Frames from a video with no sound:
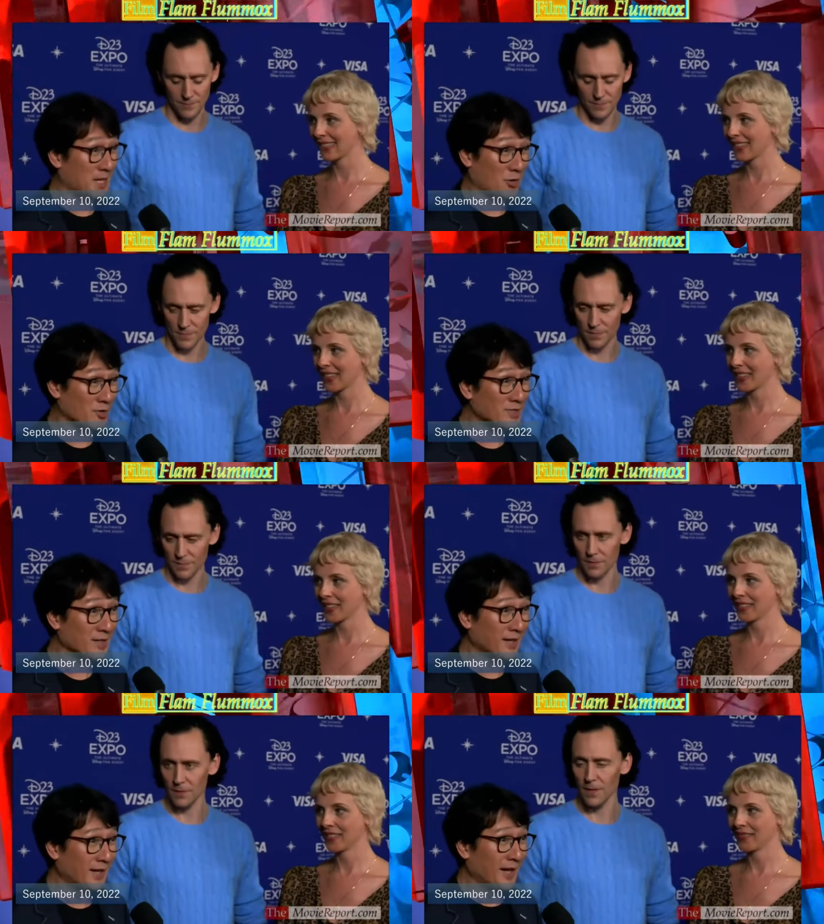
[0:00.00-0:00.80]
Speaker 1: years,
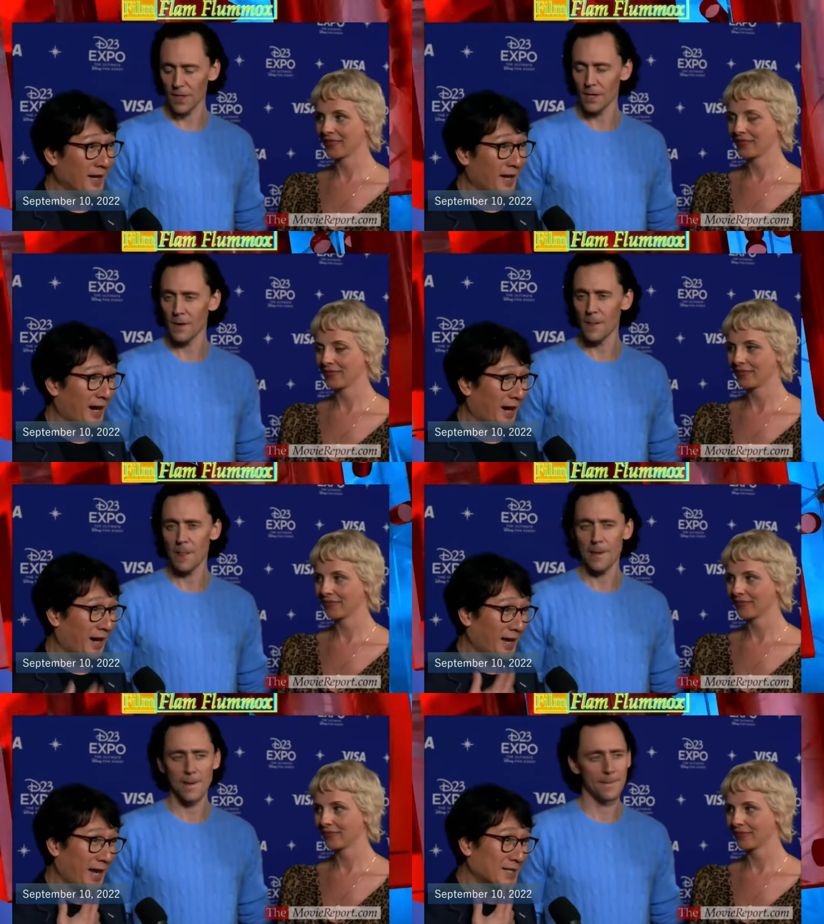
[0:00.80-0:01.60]

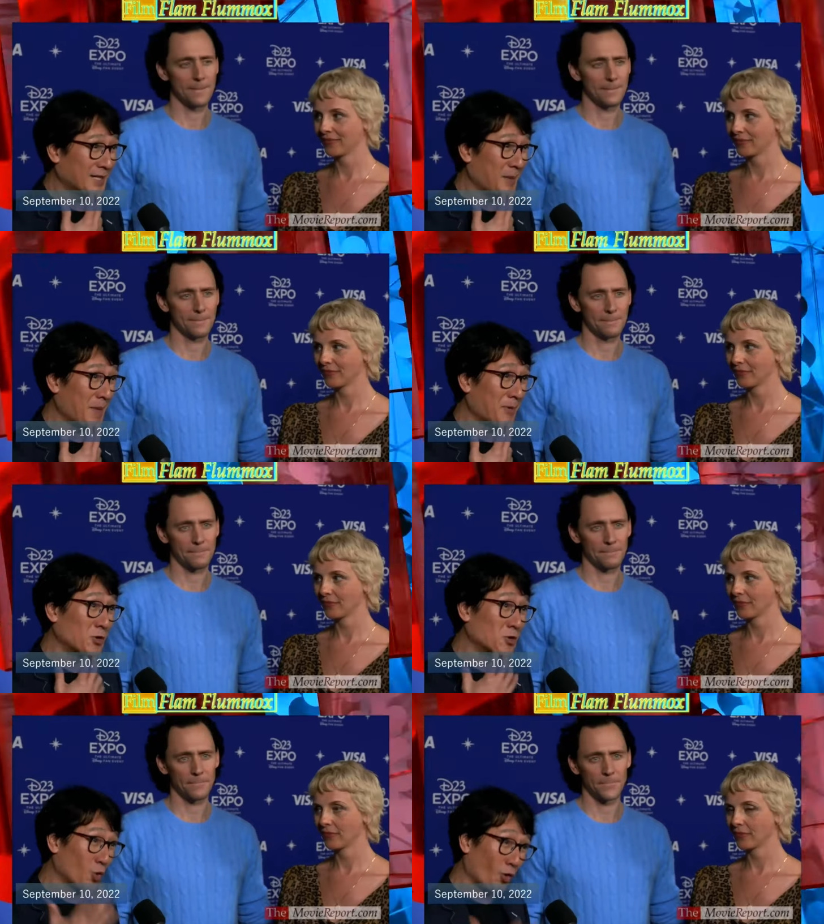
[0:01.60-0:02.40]
and to be able to
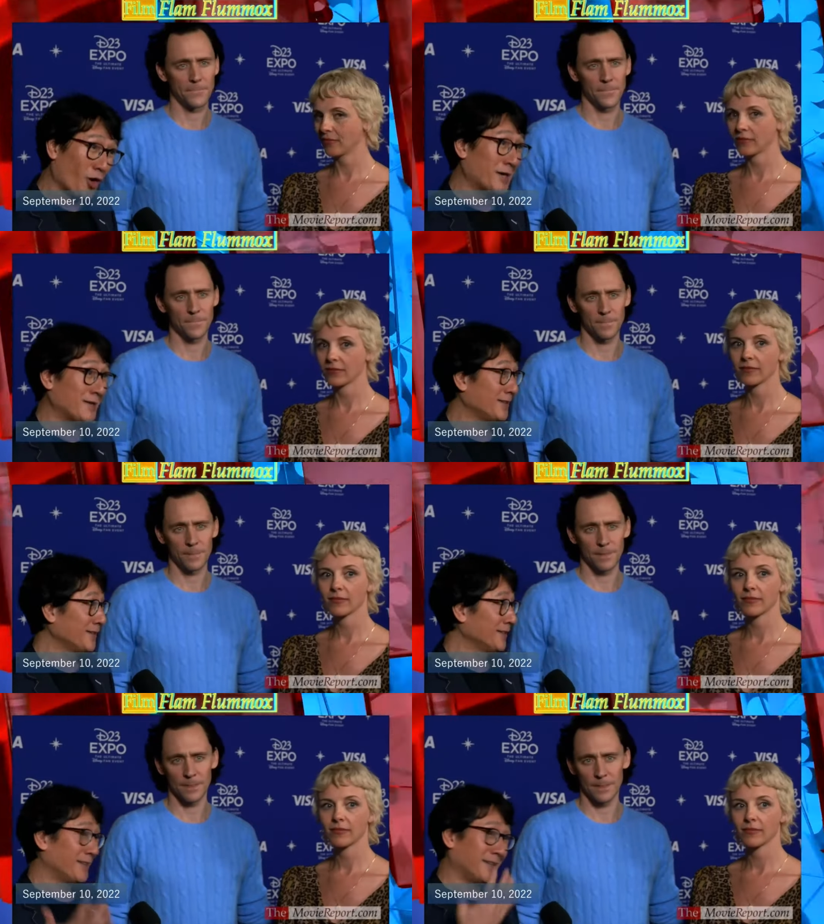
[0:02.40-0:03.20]
join,
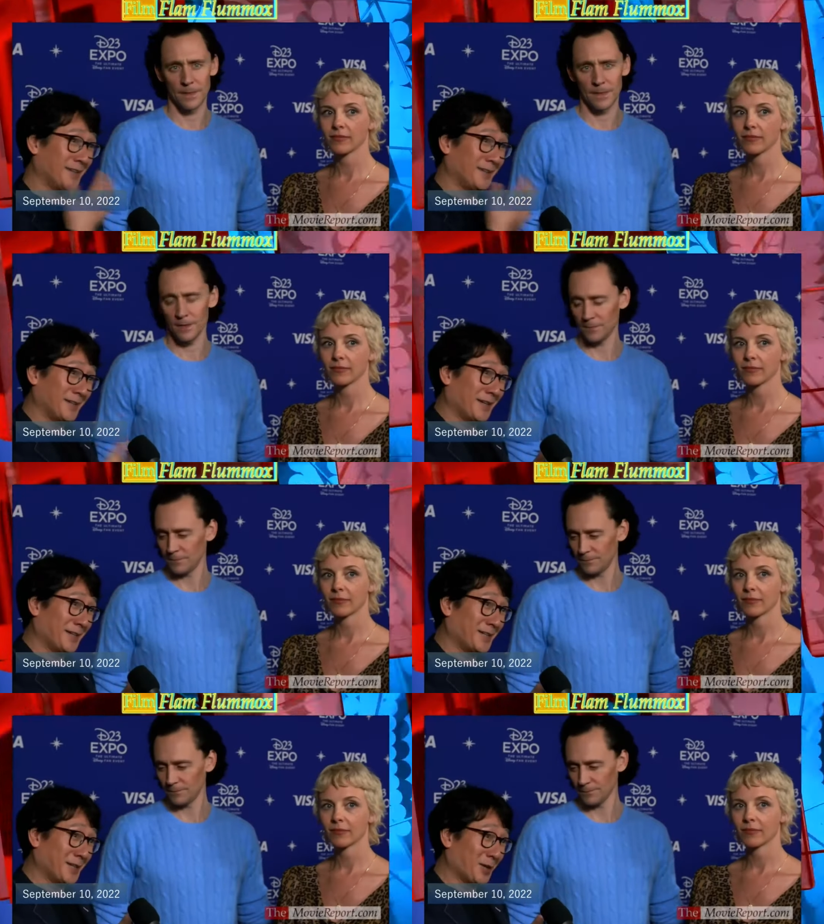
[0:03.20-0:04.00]

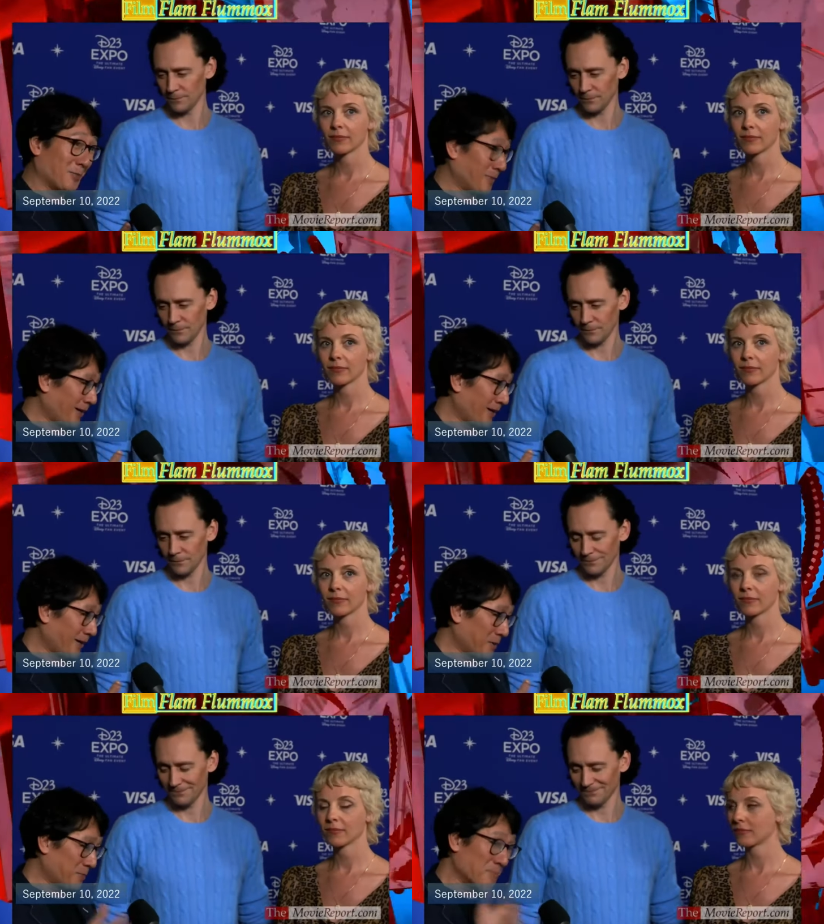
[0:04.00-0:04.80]
you know,
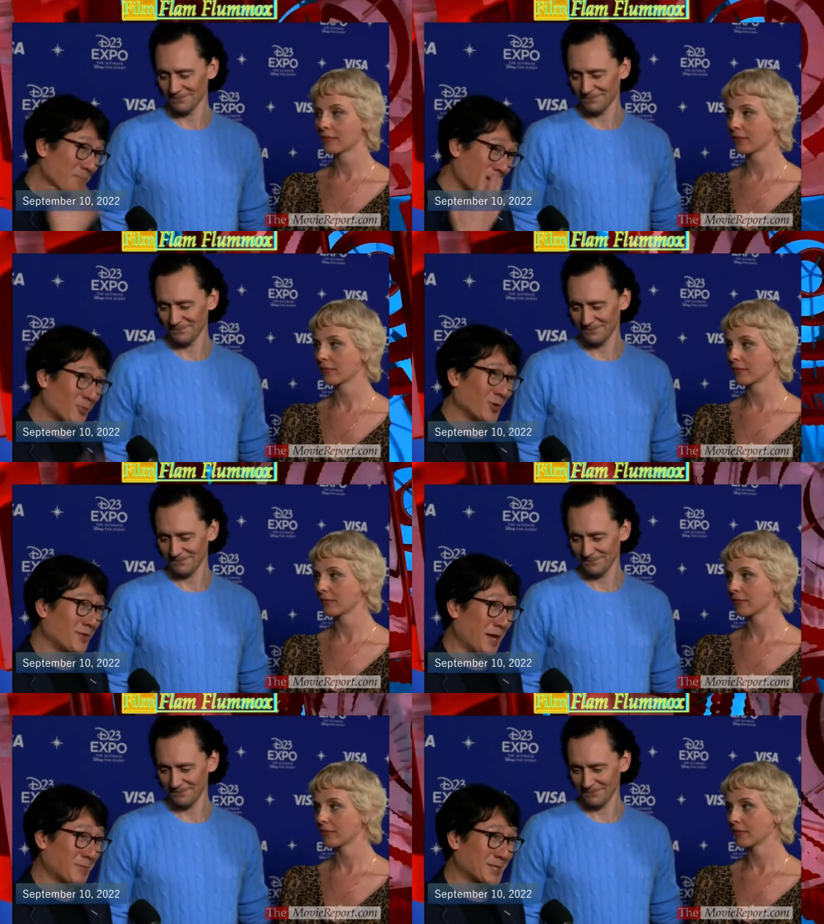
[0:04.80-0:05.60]
to be a member of
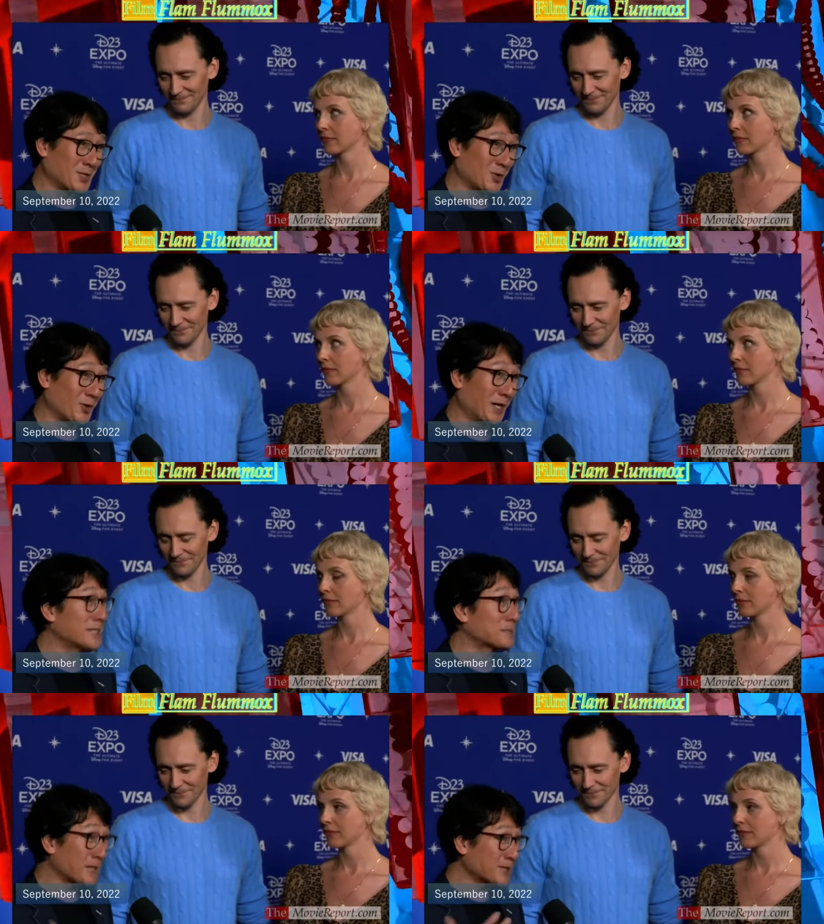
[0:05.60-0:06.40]
the MCU, and
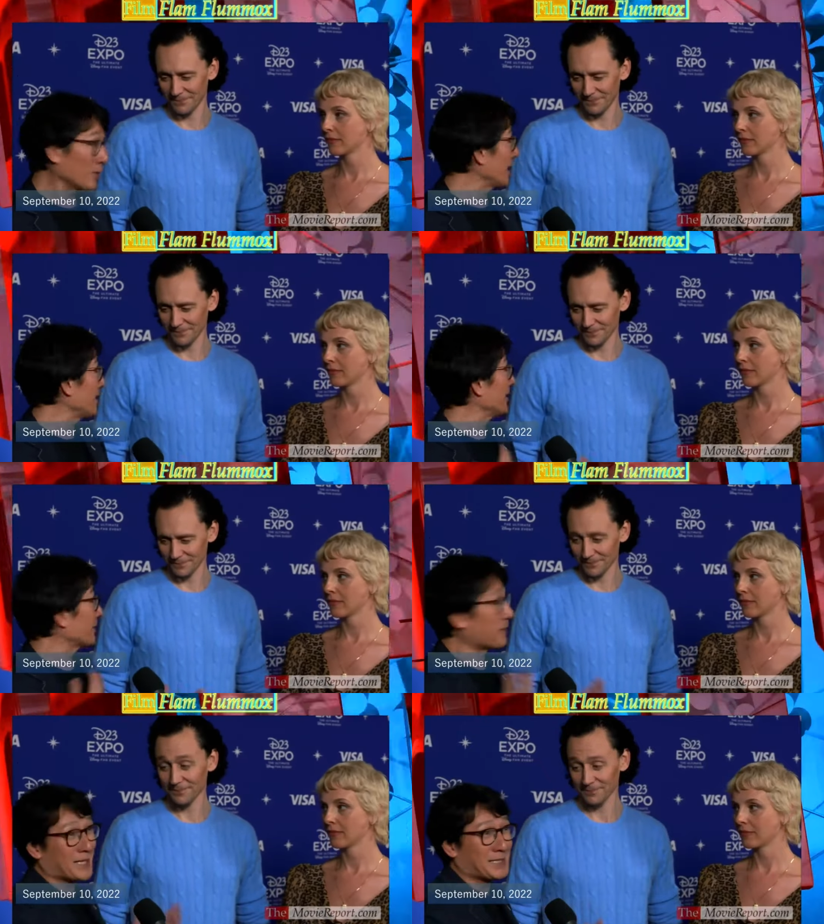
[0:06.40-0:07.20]
especially
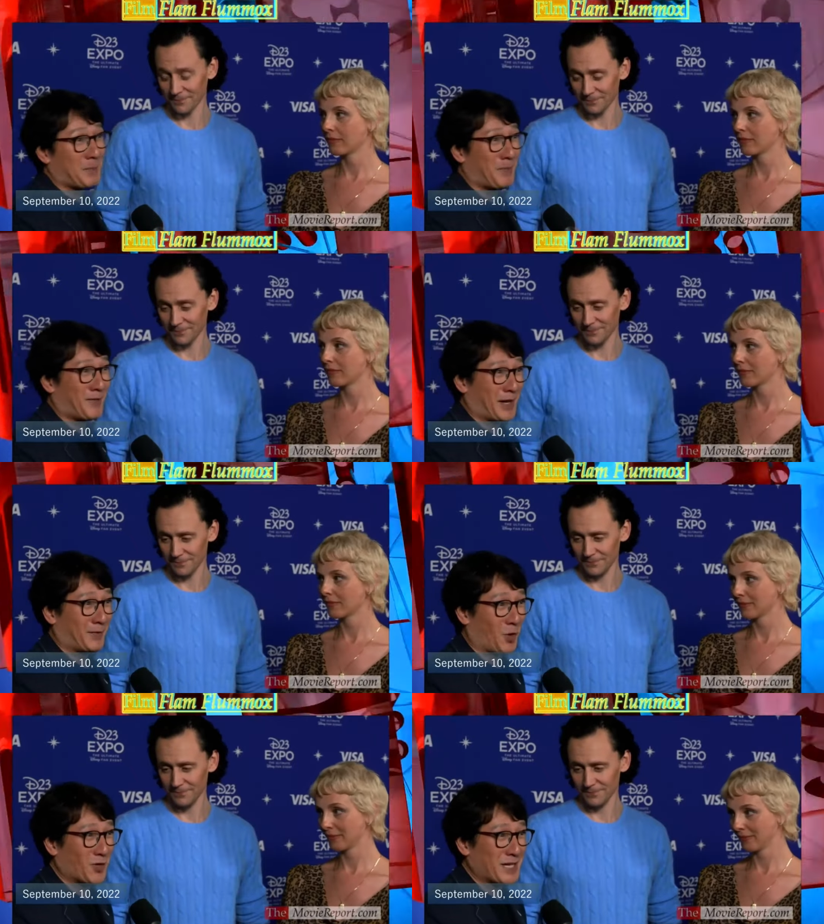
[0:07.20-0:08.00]
because I'm a big fan
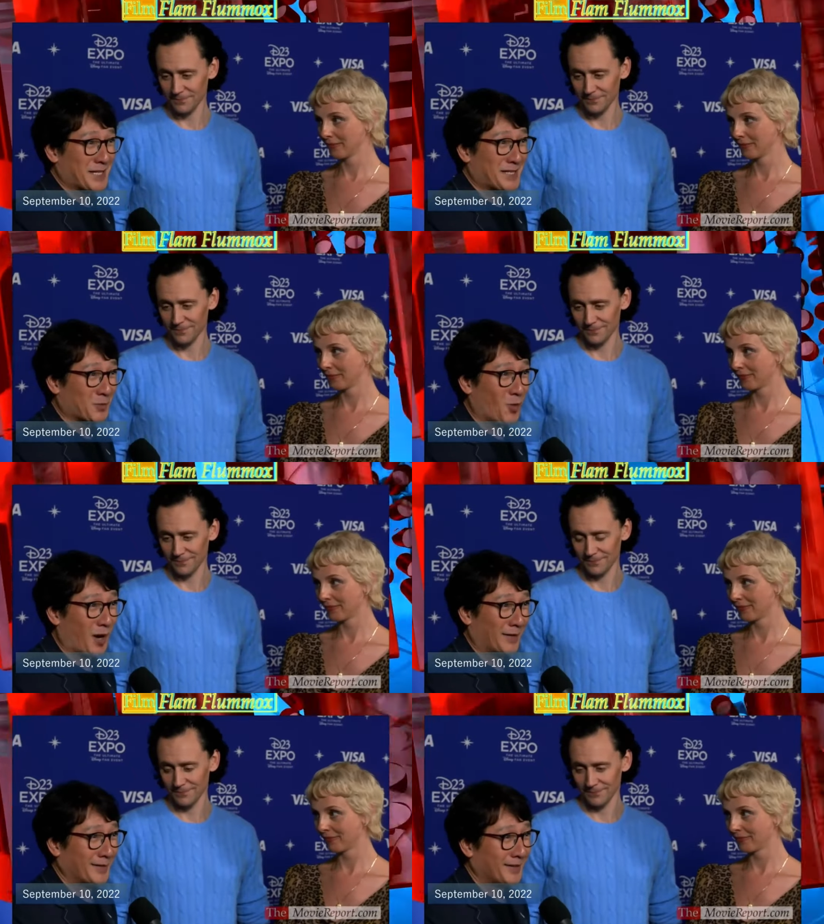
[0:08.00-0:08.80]
of Loki season 1,